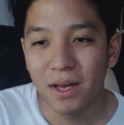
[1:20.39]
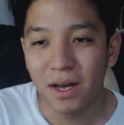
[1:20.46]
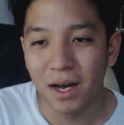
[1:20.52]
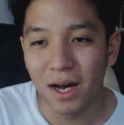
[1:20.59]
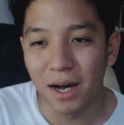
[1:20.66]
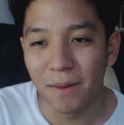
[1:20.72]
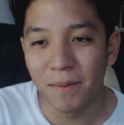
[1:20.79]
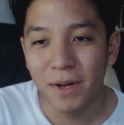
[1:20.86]

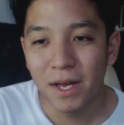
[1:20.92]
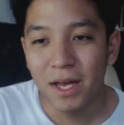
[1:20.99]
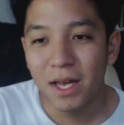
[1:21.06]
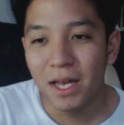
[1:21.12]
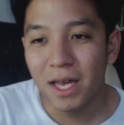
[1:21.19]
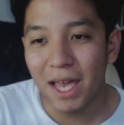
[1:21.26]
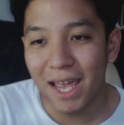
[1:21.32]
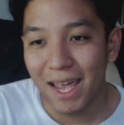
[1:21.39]
And
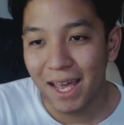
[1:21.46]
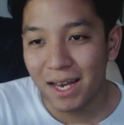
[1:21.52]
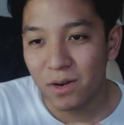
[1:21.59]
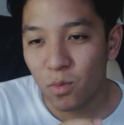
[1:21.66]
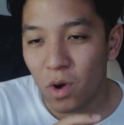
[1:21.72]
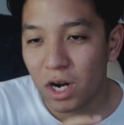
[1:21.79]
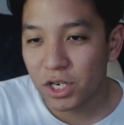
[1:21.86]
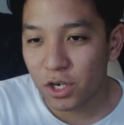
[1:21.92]

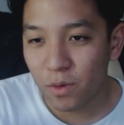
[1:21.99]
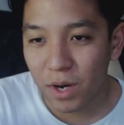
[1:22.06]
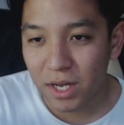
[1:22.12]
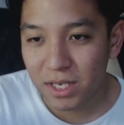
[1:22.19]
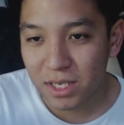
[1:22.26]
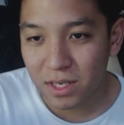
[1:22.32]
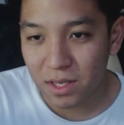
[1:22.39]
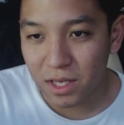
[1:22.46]
WatchOS,